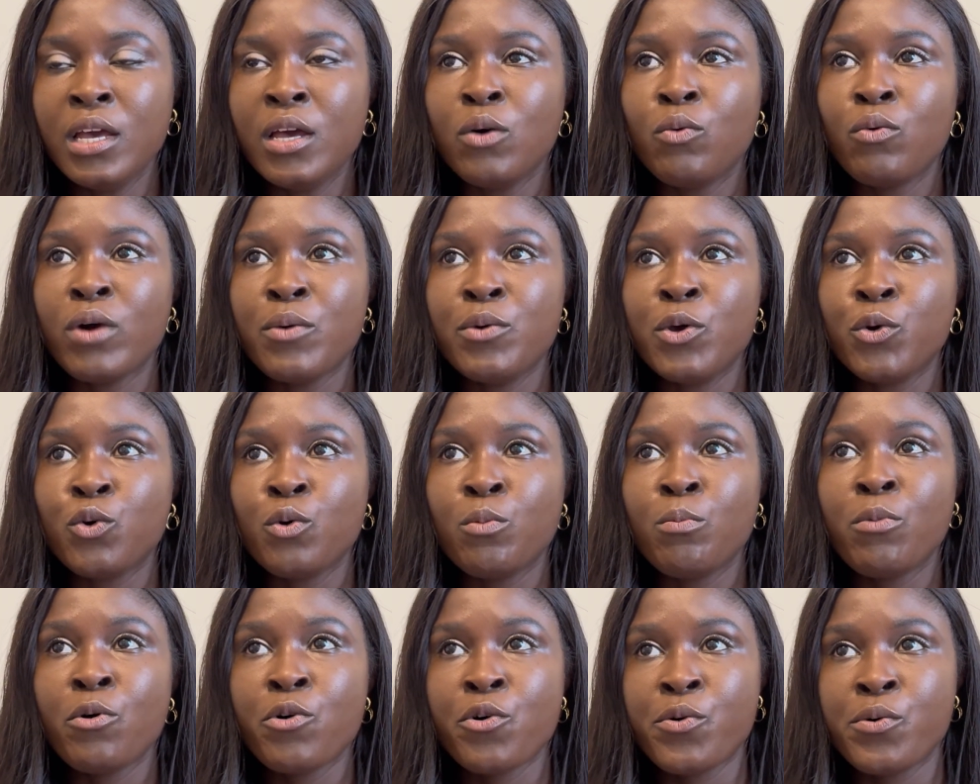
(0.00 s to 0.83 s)
where we could
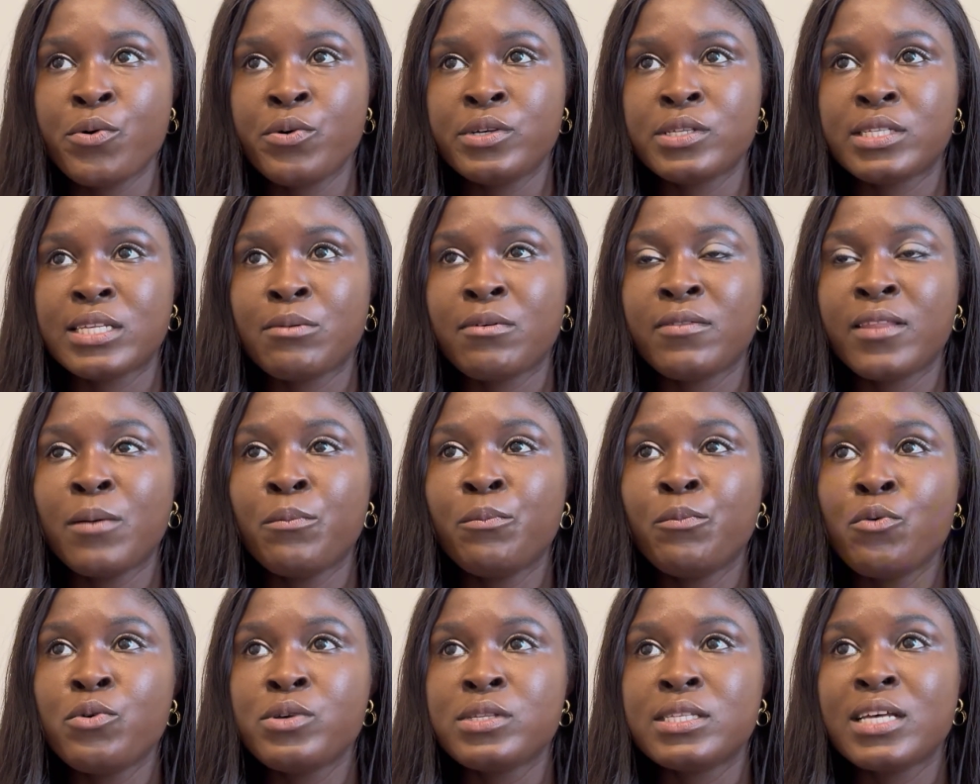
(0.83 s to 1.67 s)
borrow some of the
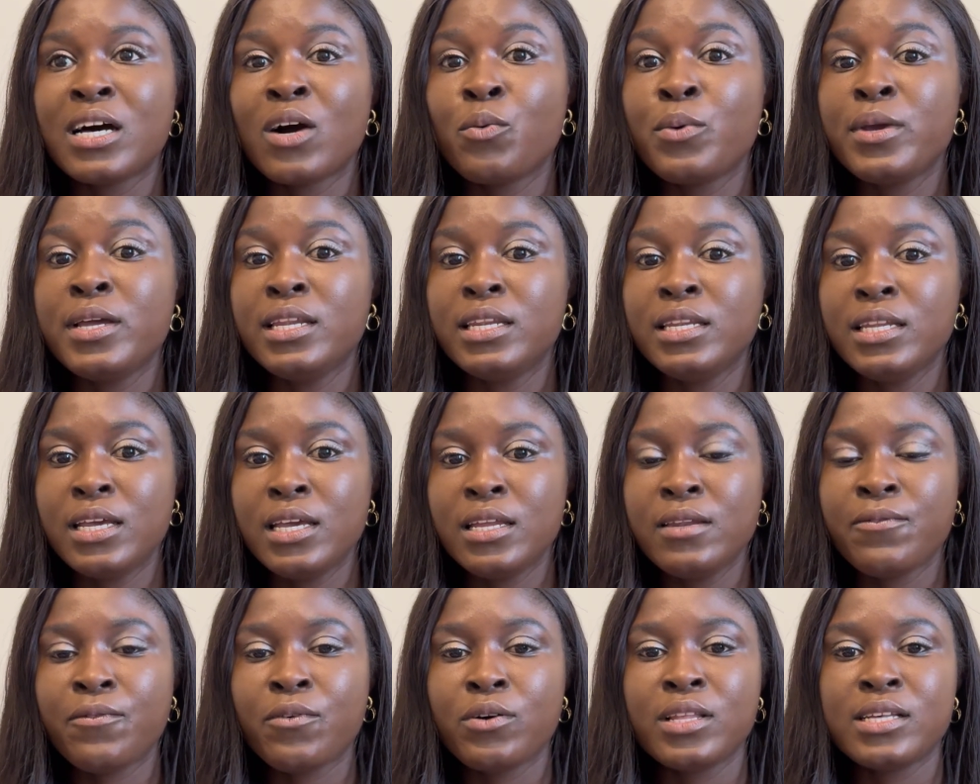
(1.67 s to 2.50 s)
books that we
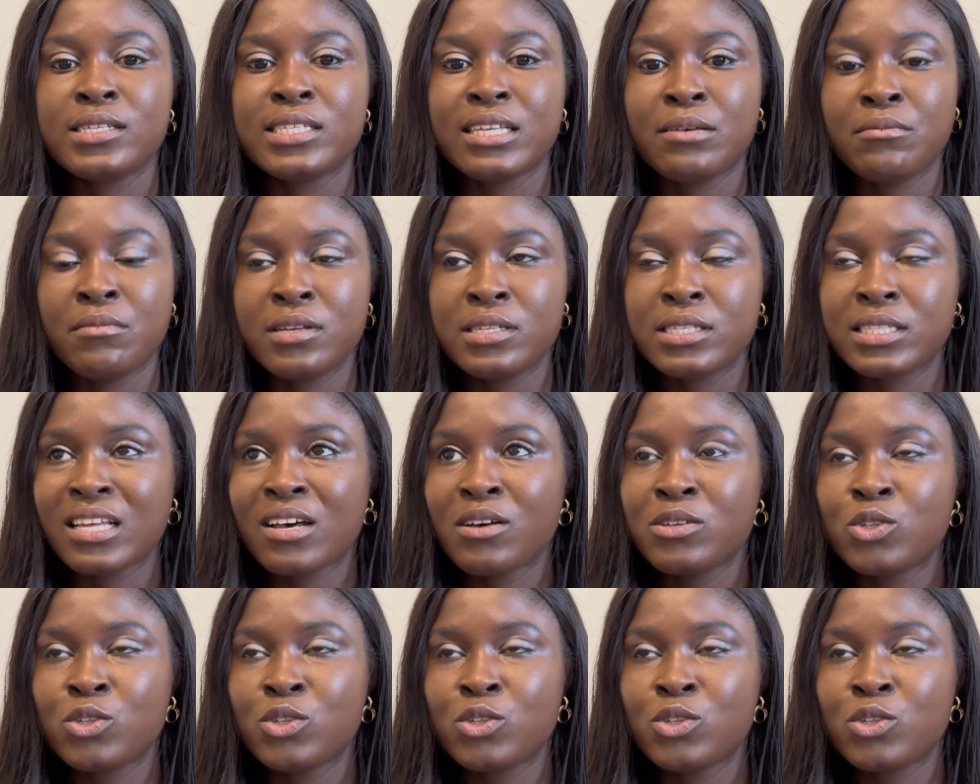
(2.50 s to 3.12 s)
need for the semester.